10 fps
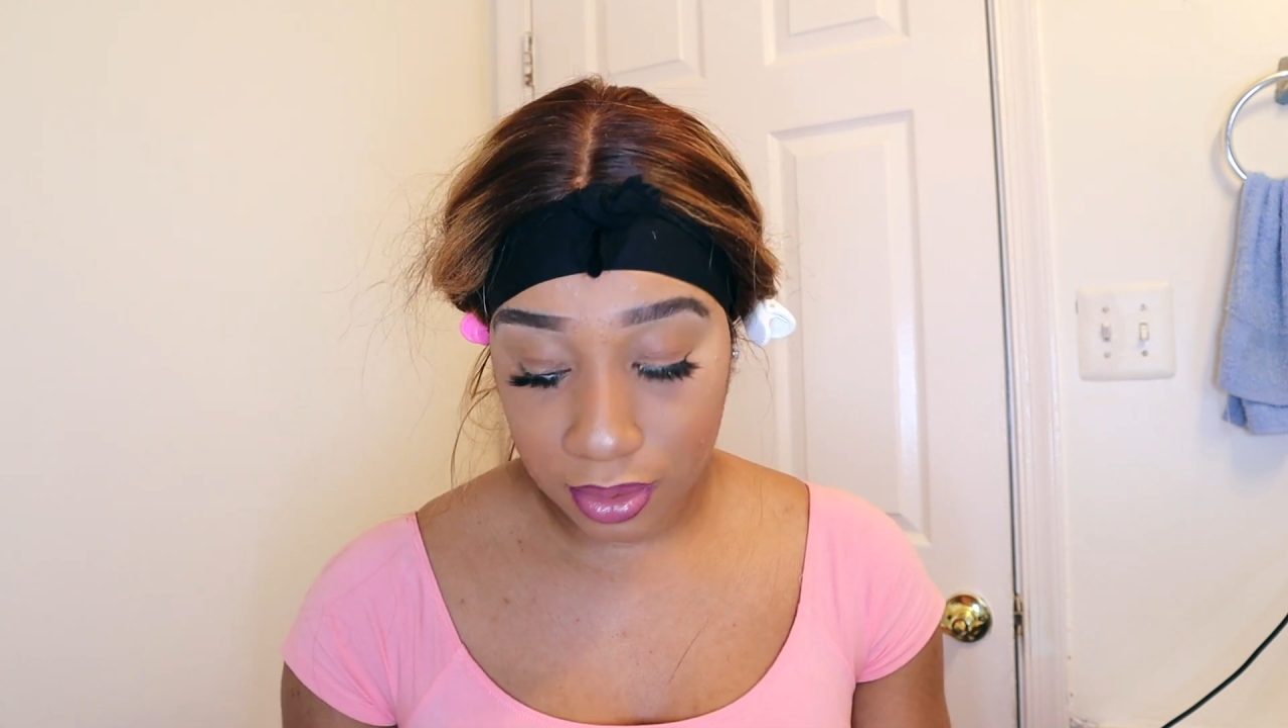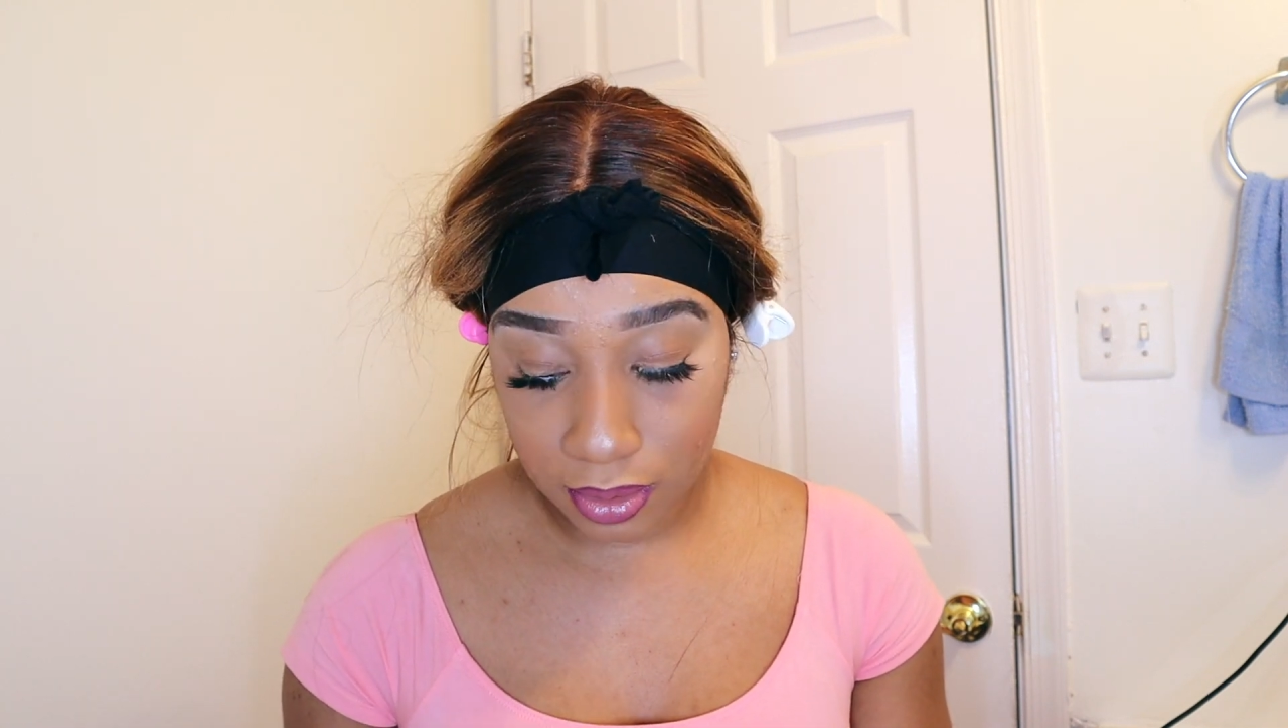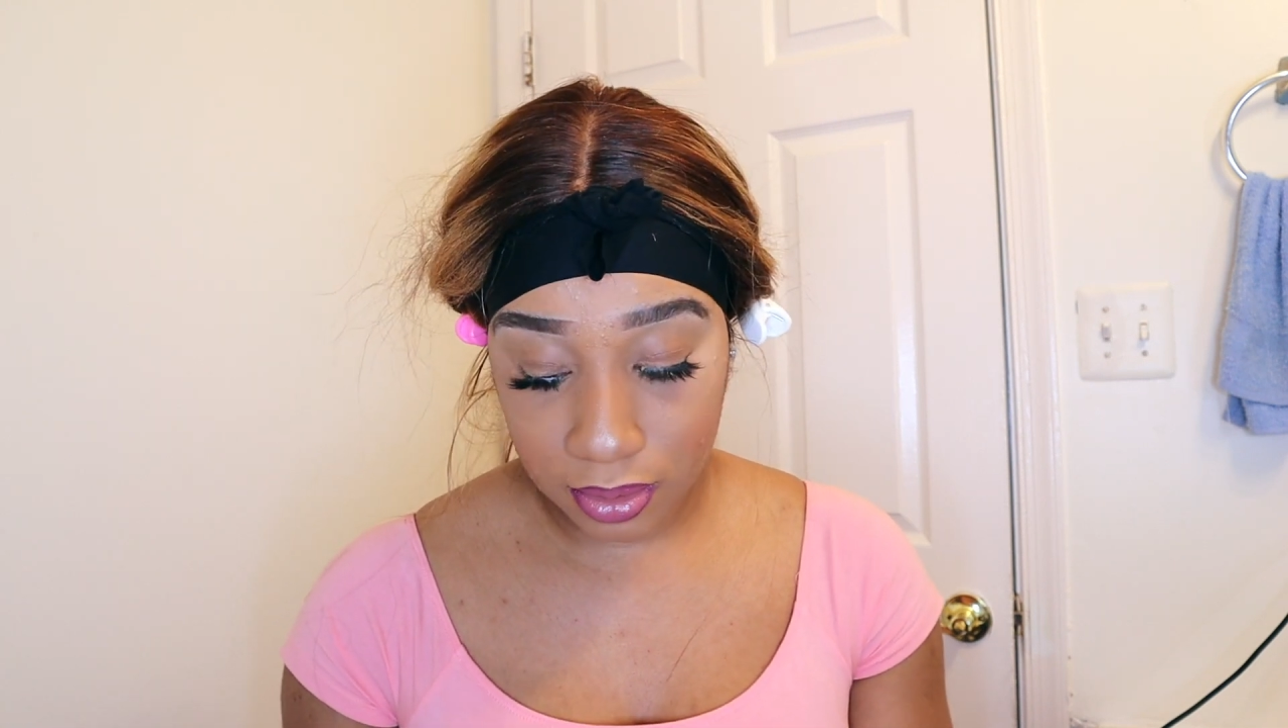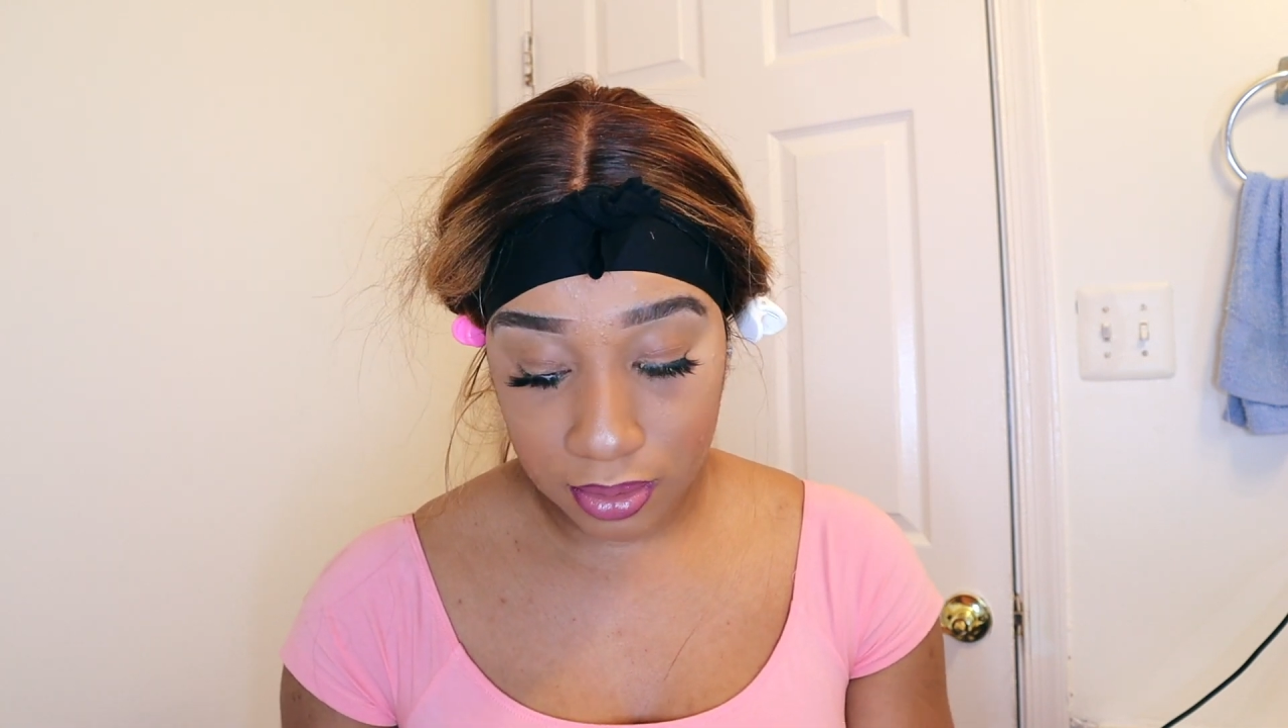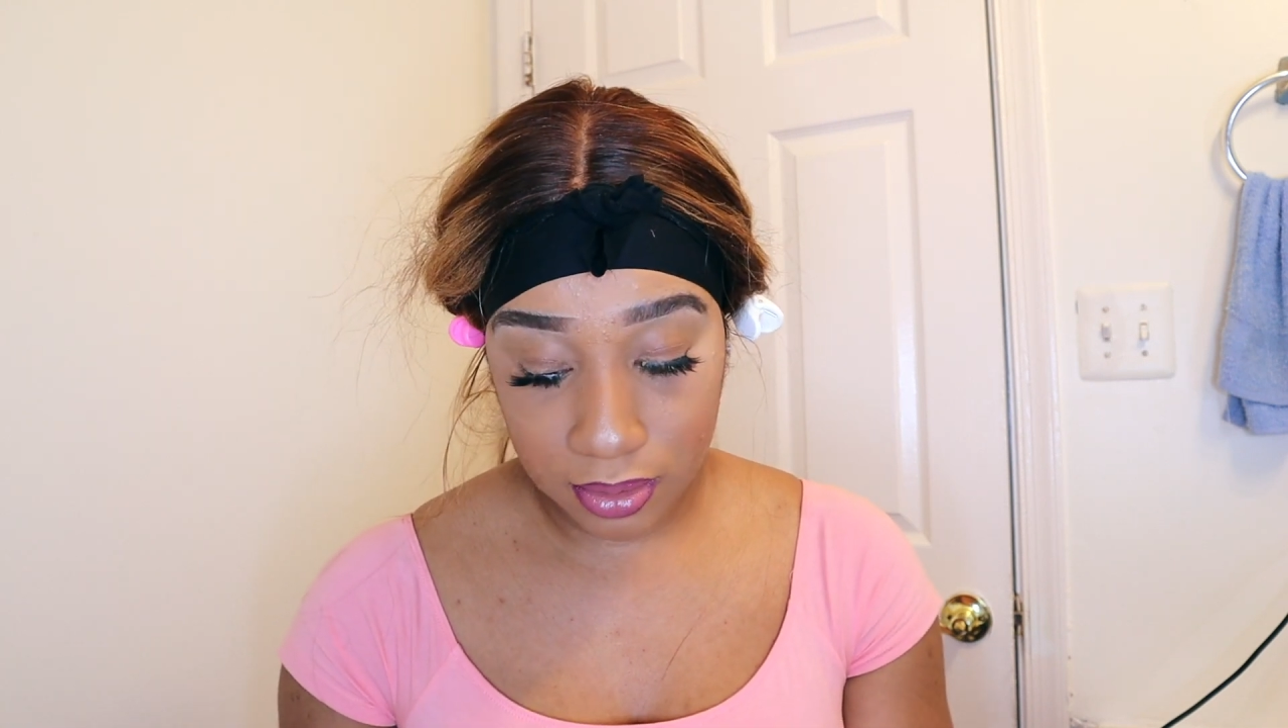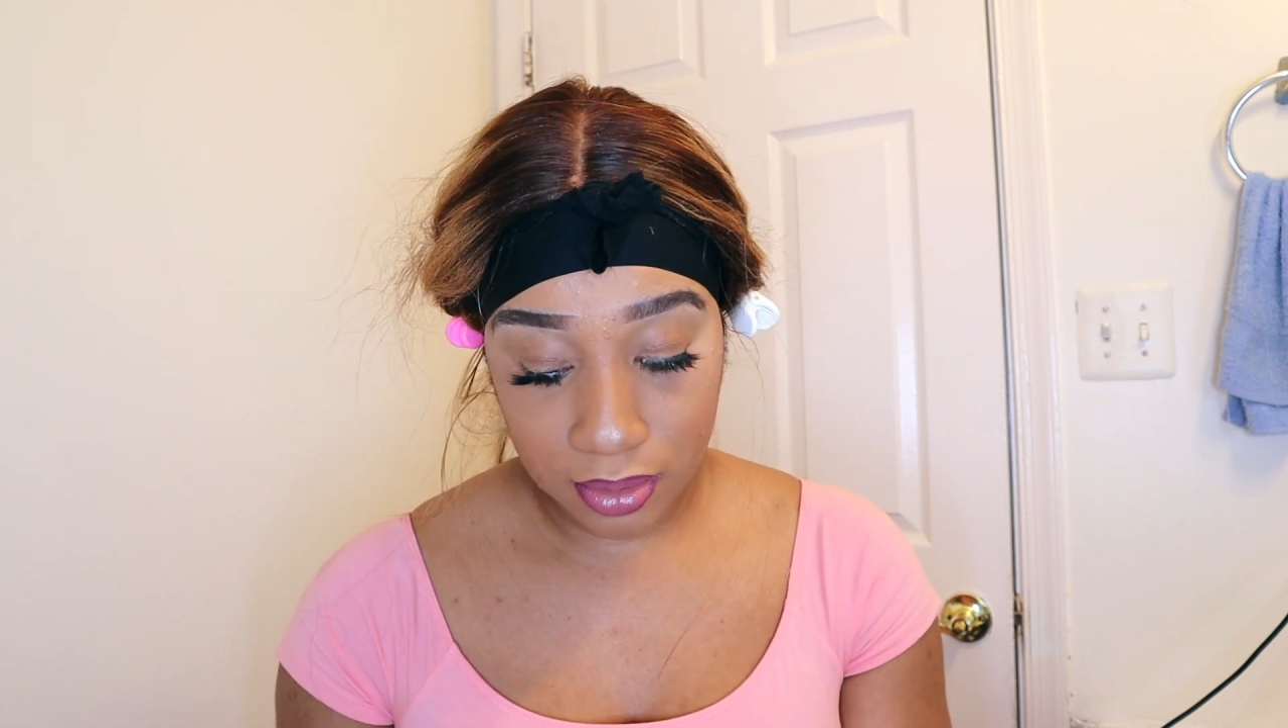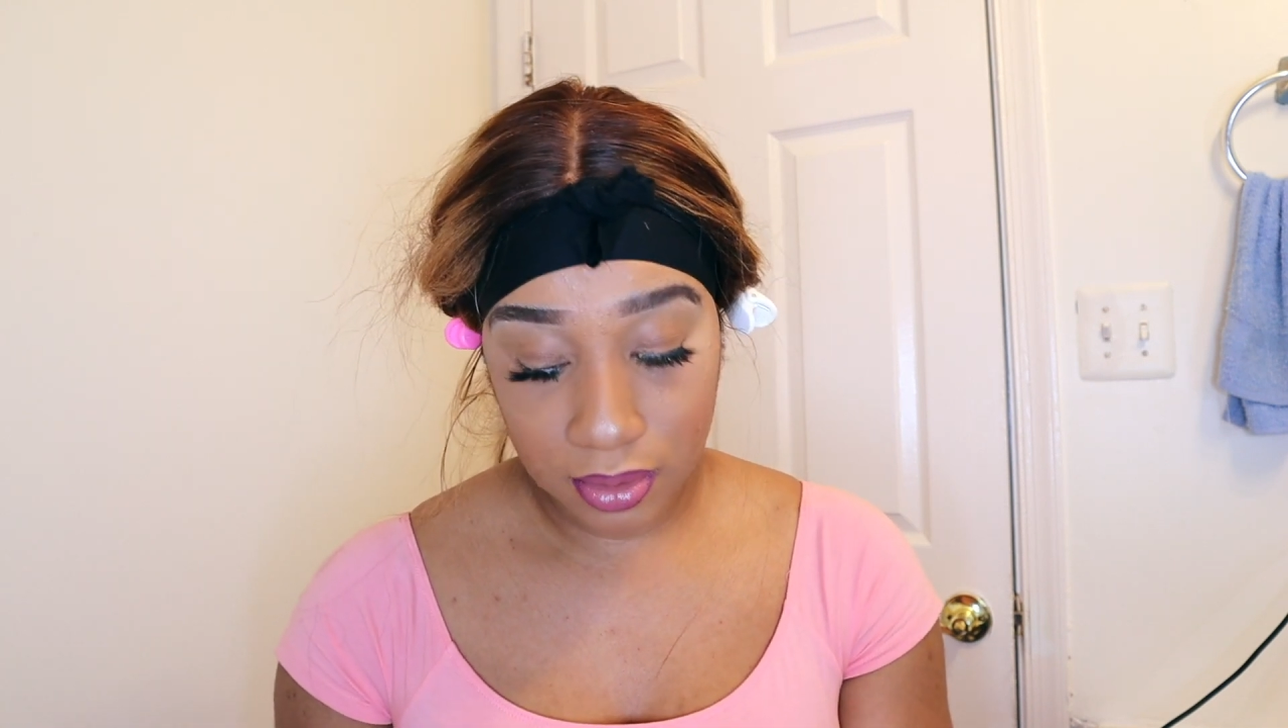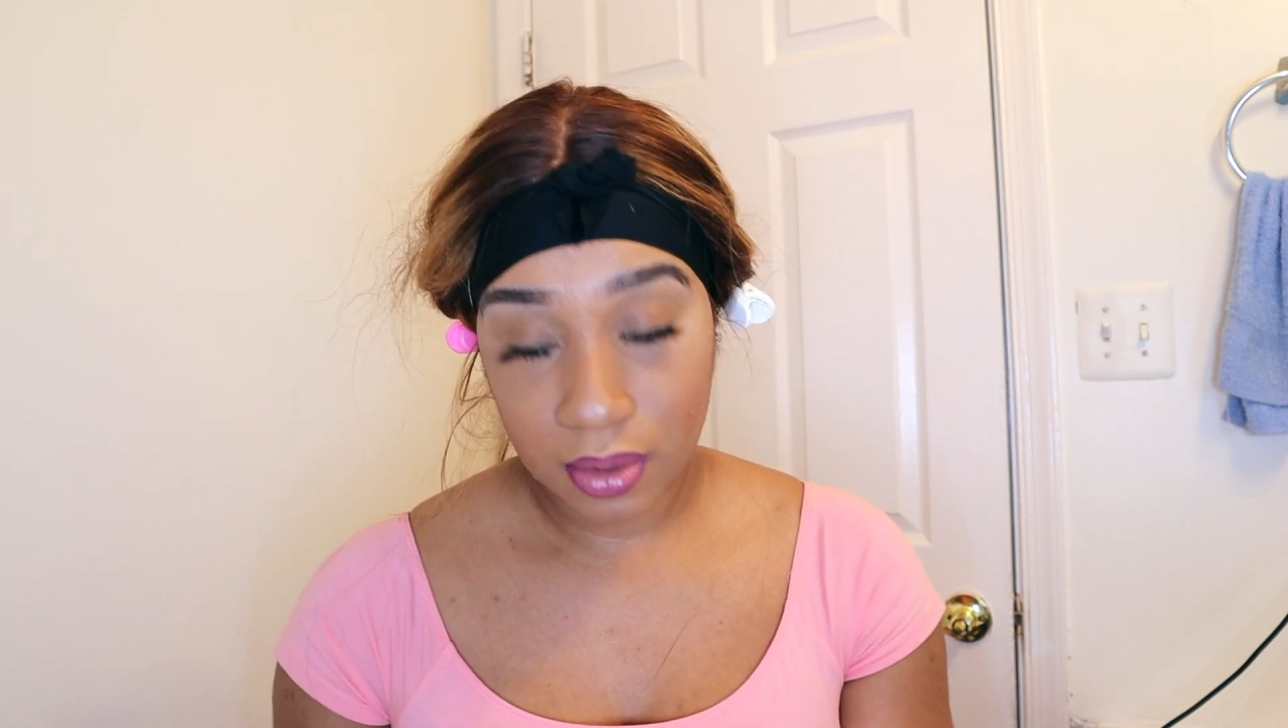little